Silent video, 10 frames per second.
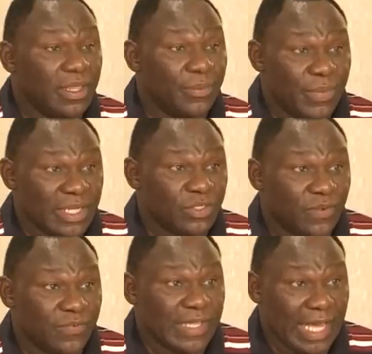the best
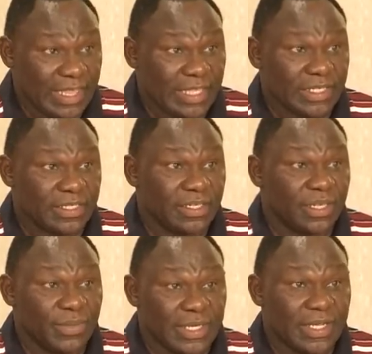of the ethics in
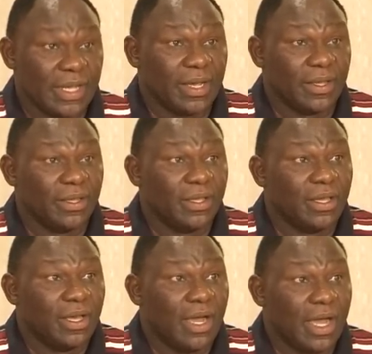the media,
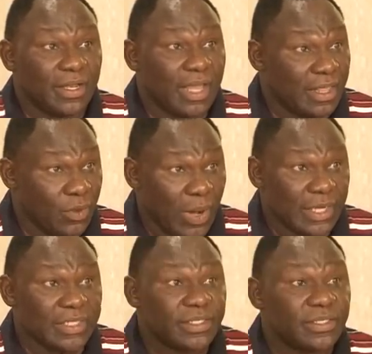and they're the
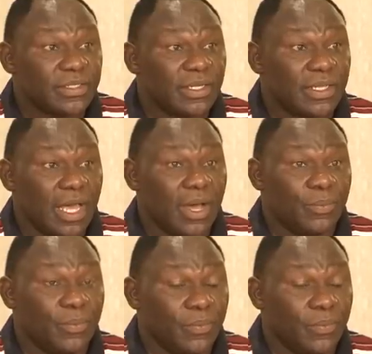ones that are